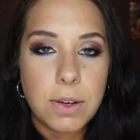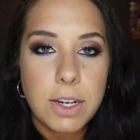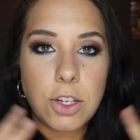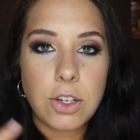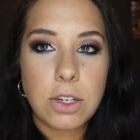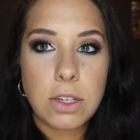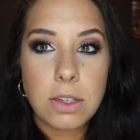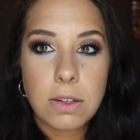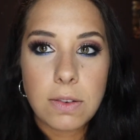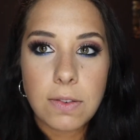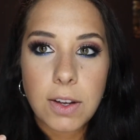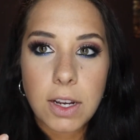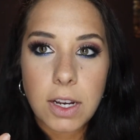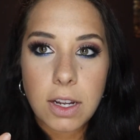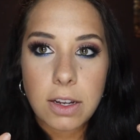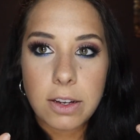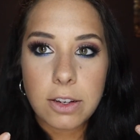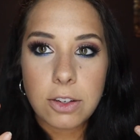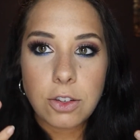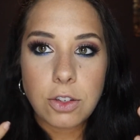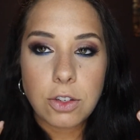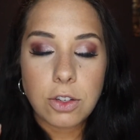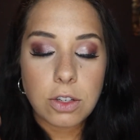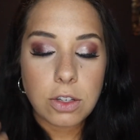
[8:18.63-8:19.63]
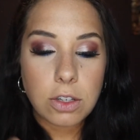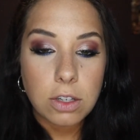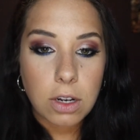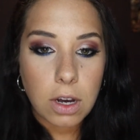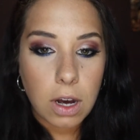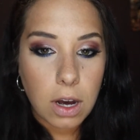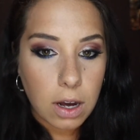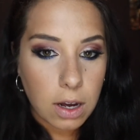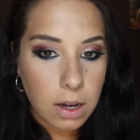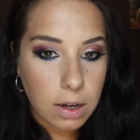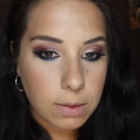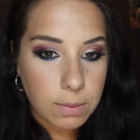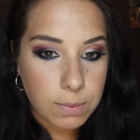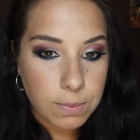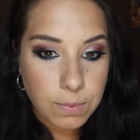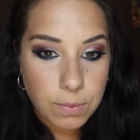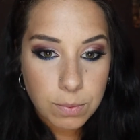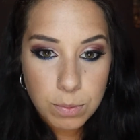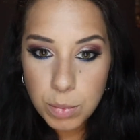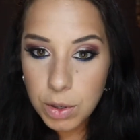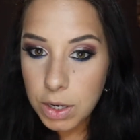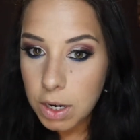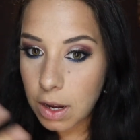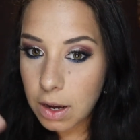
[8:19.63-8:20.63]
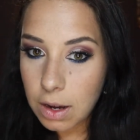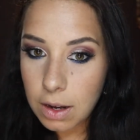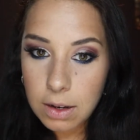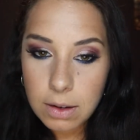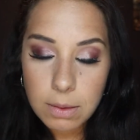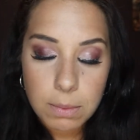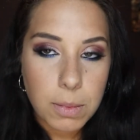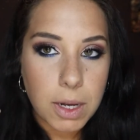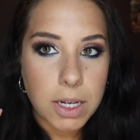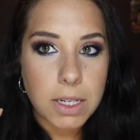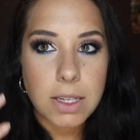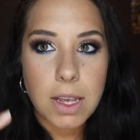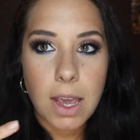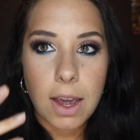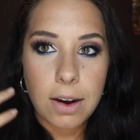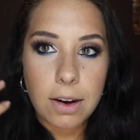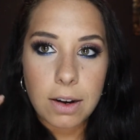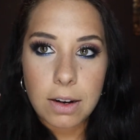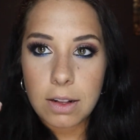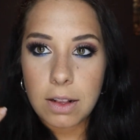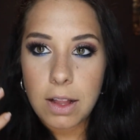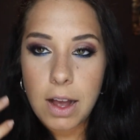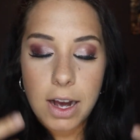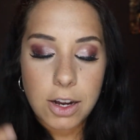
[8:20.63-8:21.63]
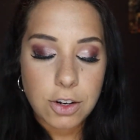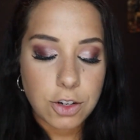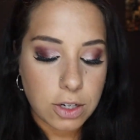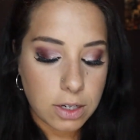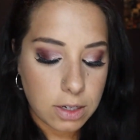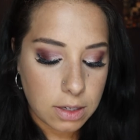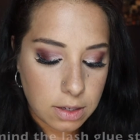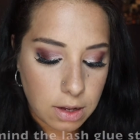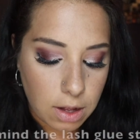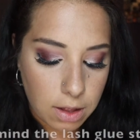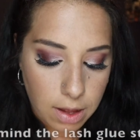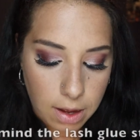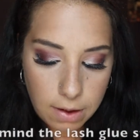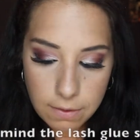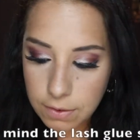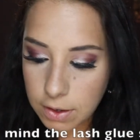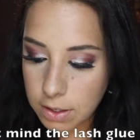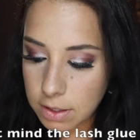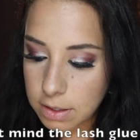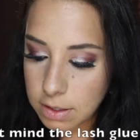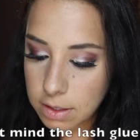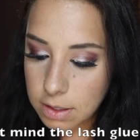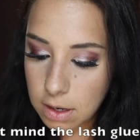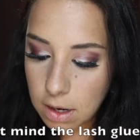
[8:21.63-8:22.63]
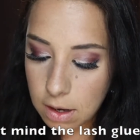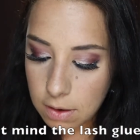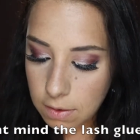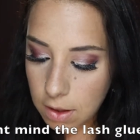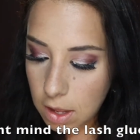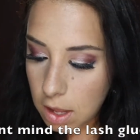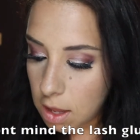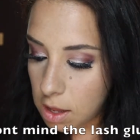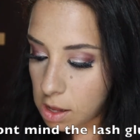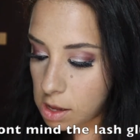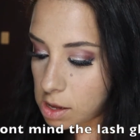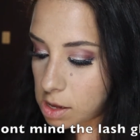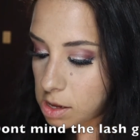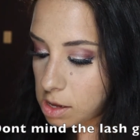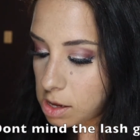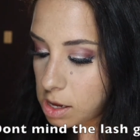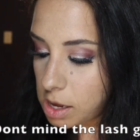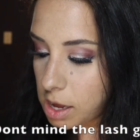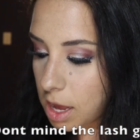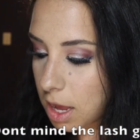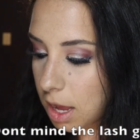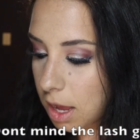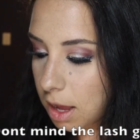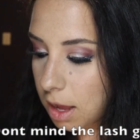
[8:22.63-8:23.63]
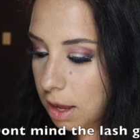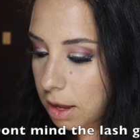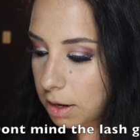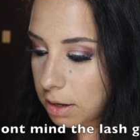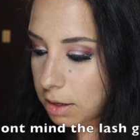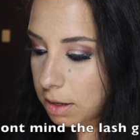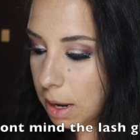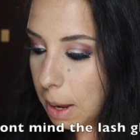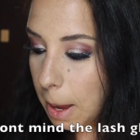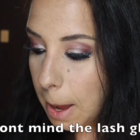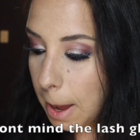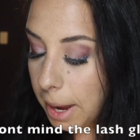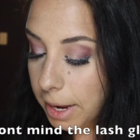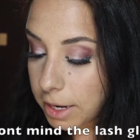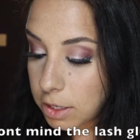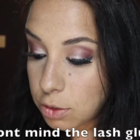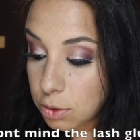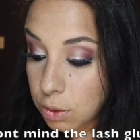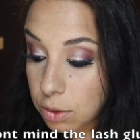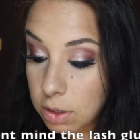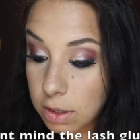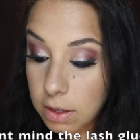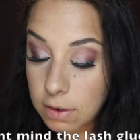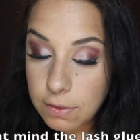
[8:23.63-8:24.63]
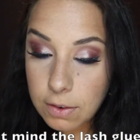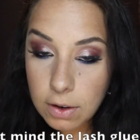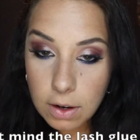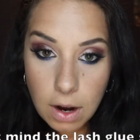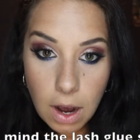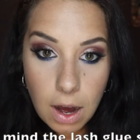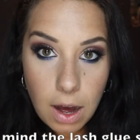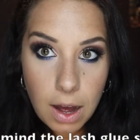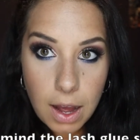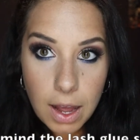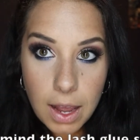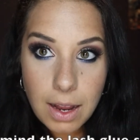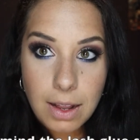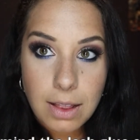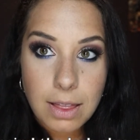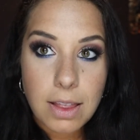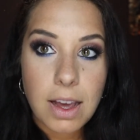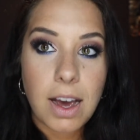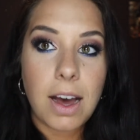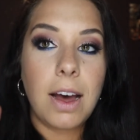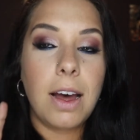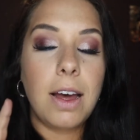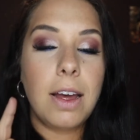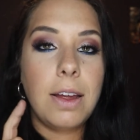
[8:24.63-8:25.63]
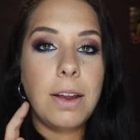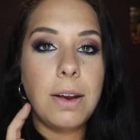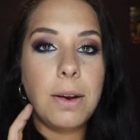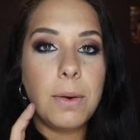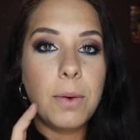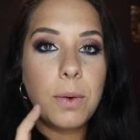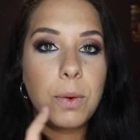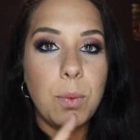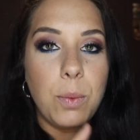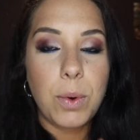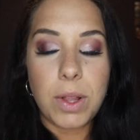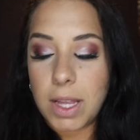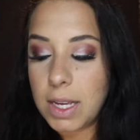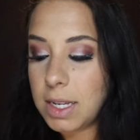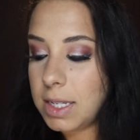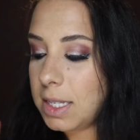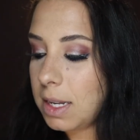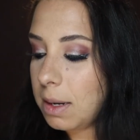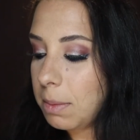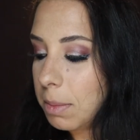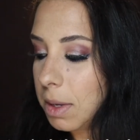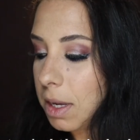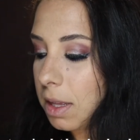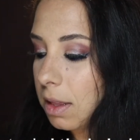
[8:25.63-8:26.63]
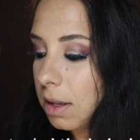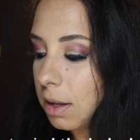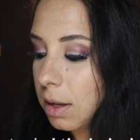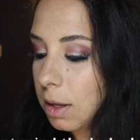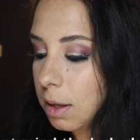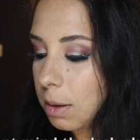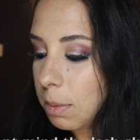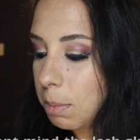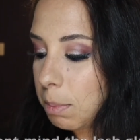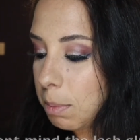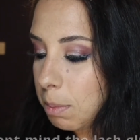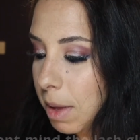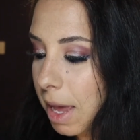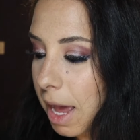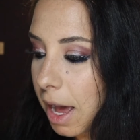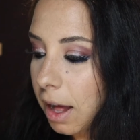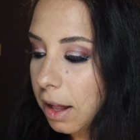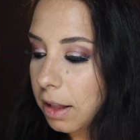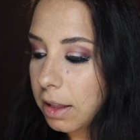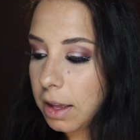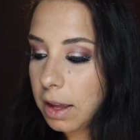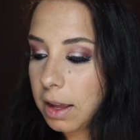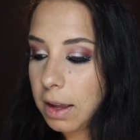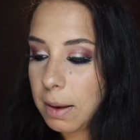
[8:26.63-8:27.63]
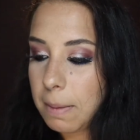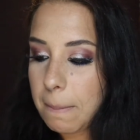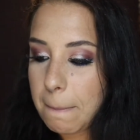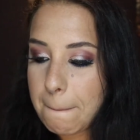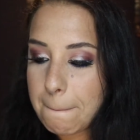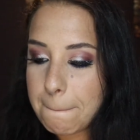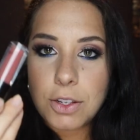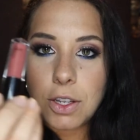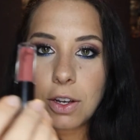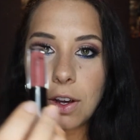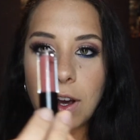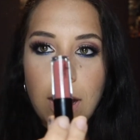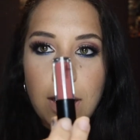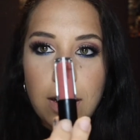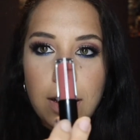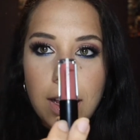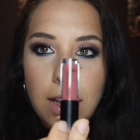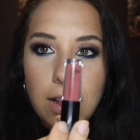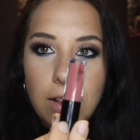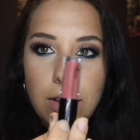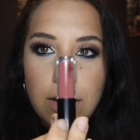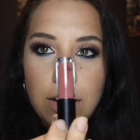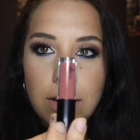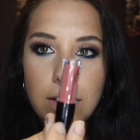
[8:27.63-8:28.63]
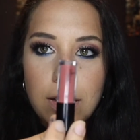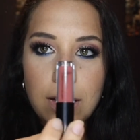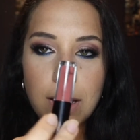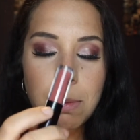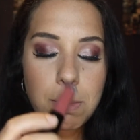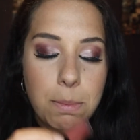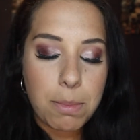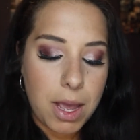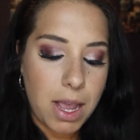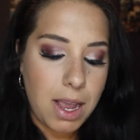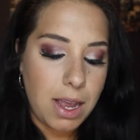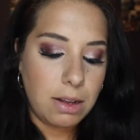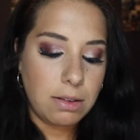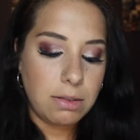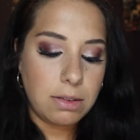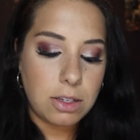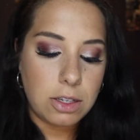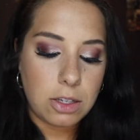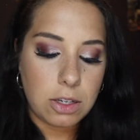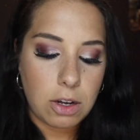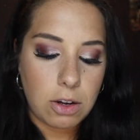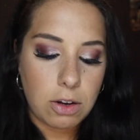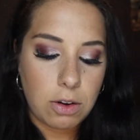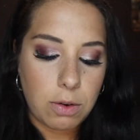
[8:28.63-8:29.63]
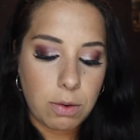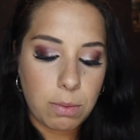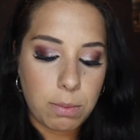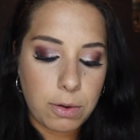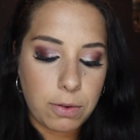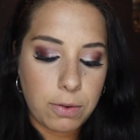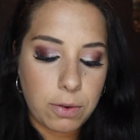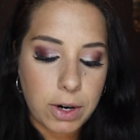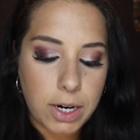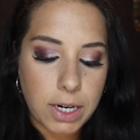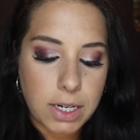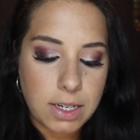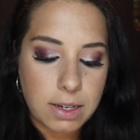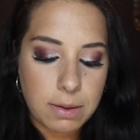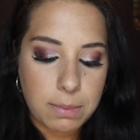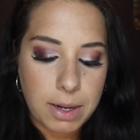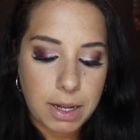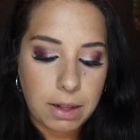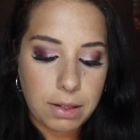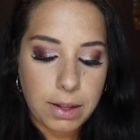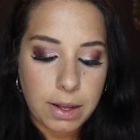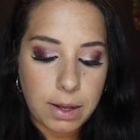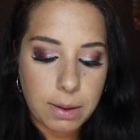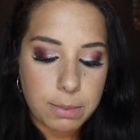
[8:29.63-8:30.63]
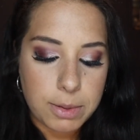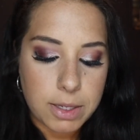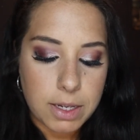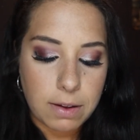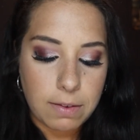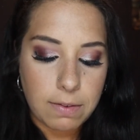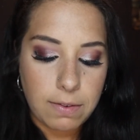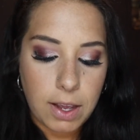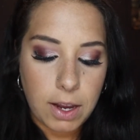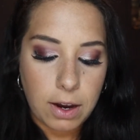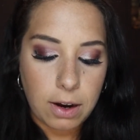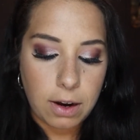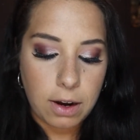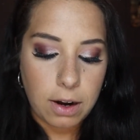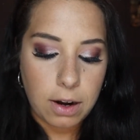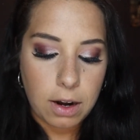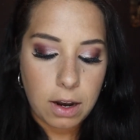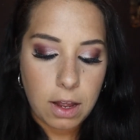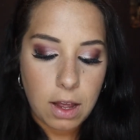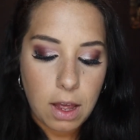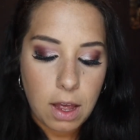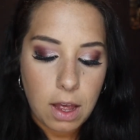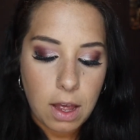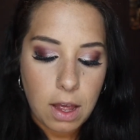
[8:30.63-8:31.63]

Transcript: I just finished putting on mascara, lashes, all that fun stuff. And I totally forgot that when they sent me the palette, I also got like a little lip paint. So before I did my lips, I figured